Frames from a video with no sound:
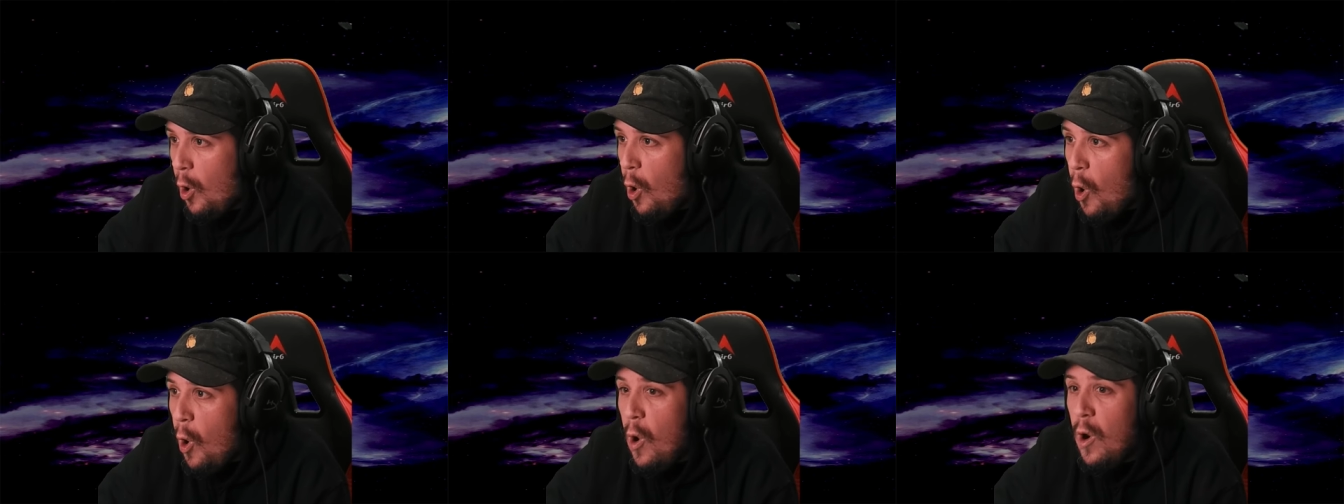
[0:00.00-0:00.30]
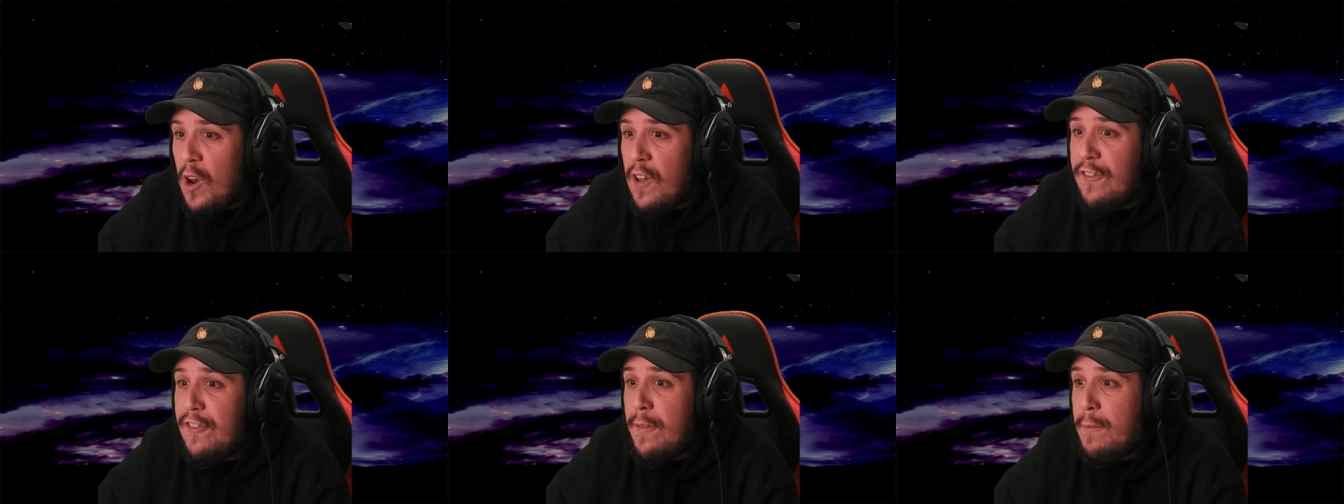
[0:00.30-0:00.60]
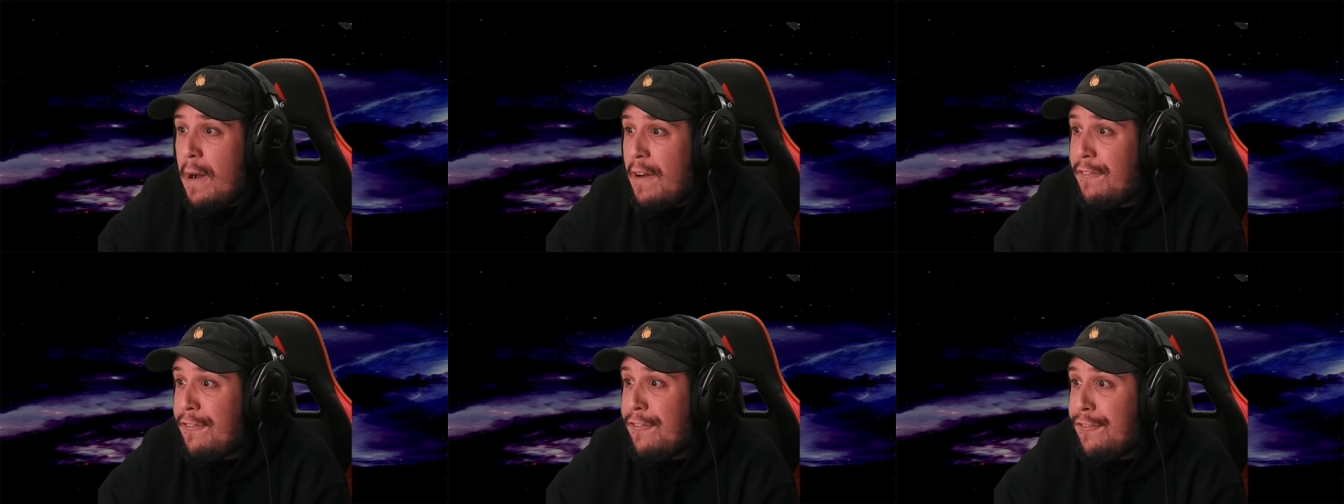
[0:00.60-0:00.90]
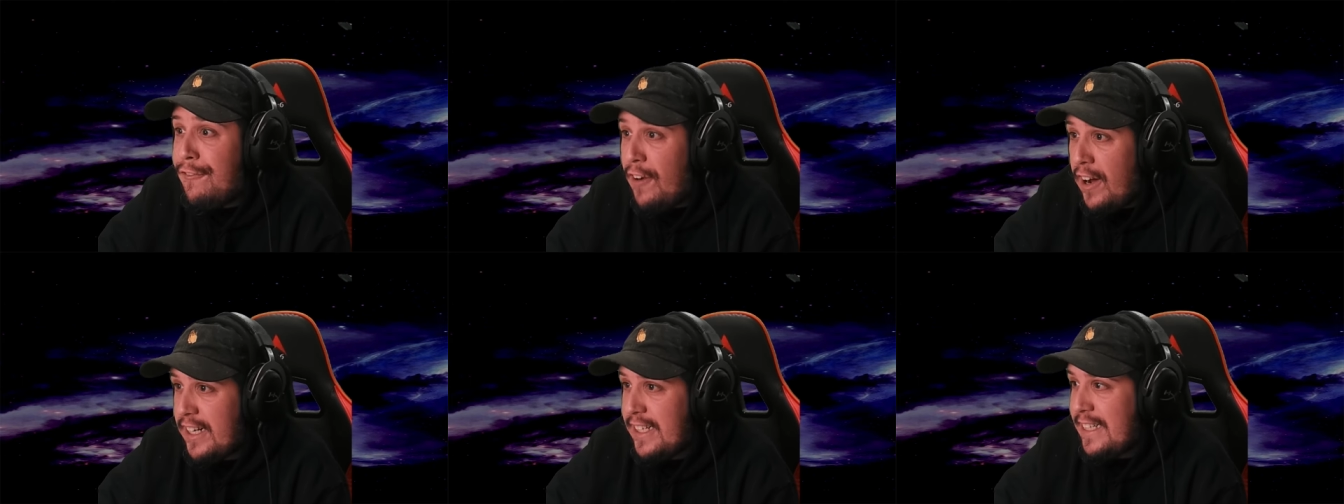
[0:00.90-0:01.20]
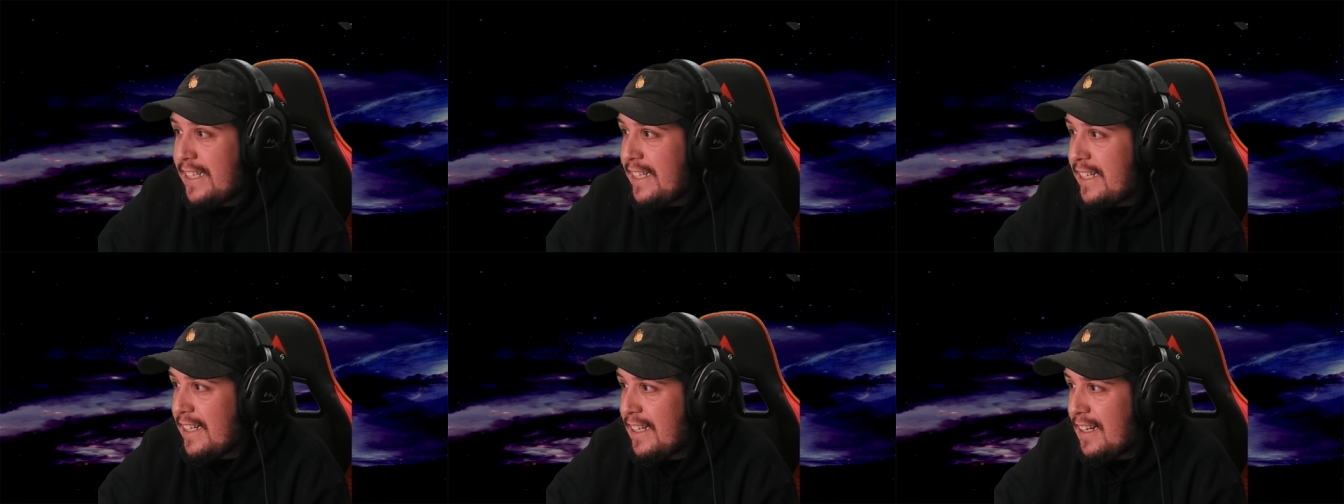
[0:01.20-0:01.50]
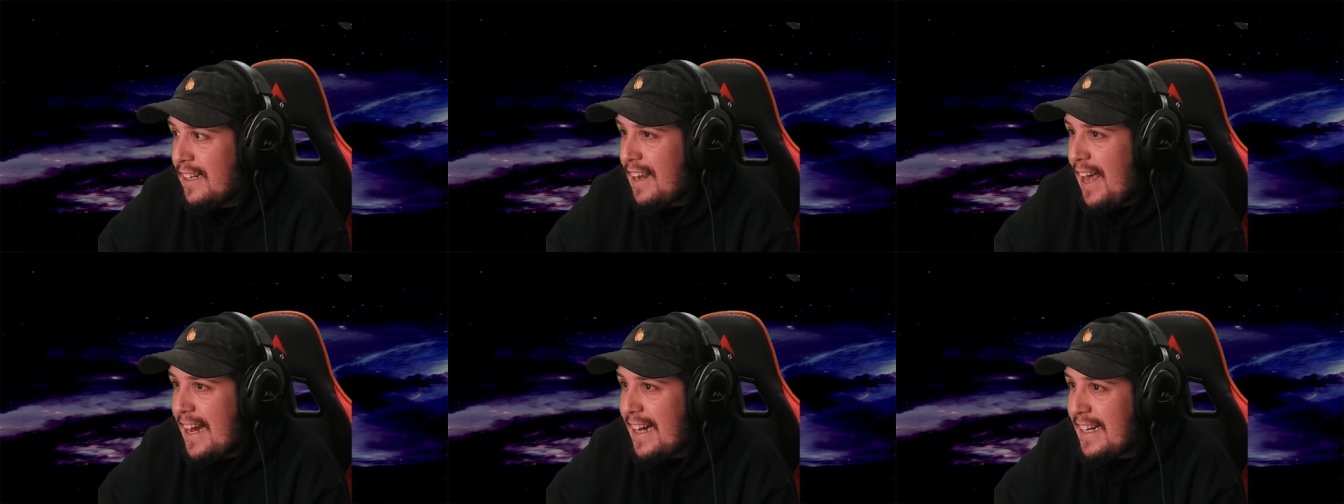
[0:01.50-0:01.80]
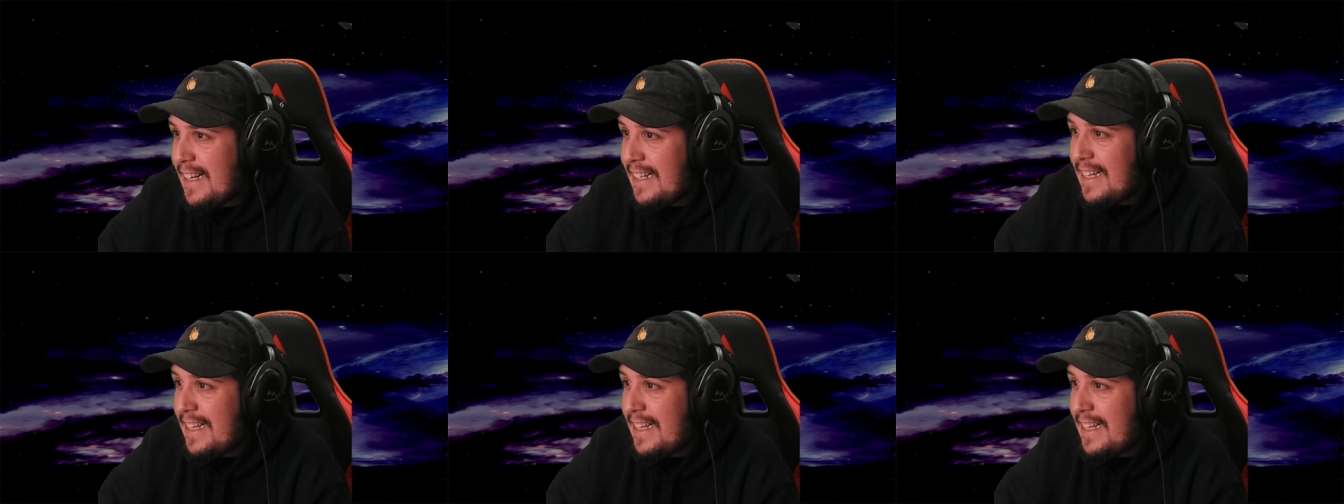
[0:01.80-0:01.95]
All of them are funny. Like,